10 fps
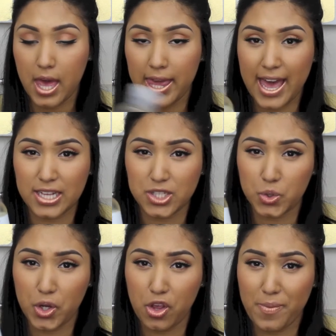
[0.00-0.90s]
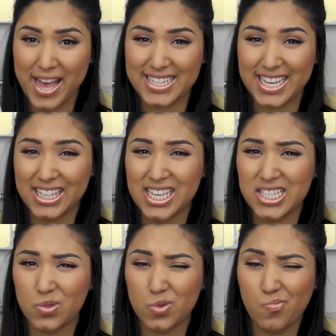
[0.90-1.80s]
a castor oil mask at
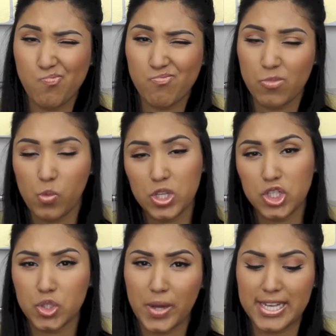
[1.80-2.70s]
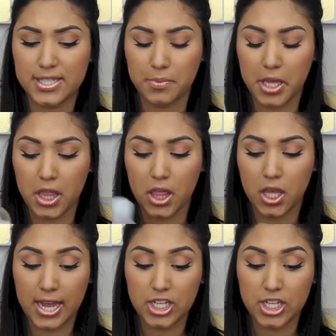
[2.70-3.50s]
least once or twice a month.